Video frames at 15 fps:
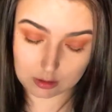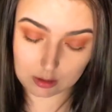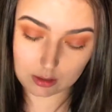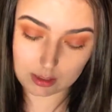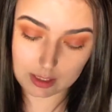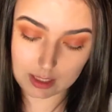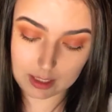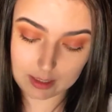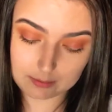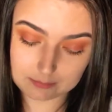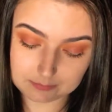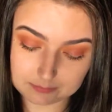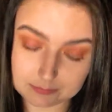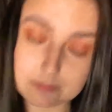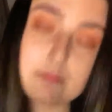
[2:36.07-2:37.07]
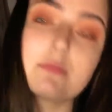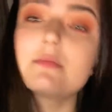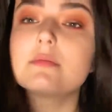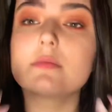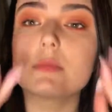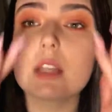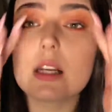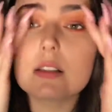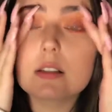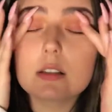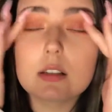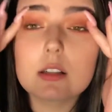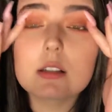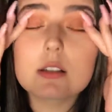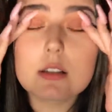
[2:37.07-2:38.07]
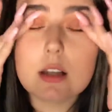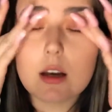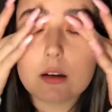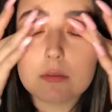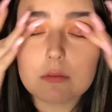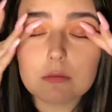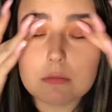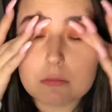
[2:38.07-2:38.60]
Oh yeah, that's the good stuff.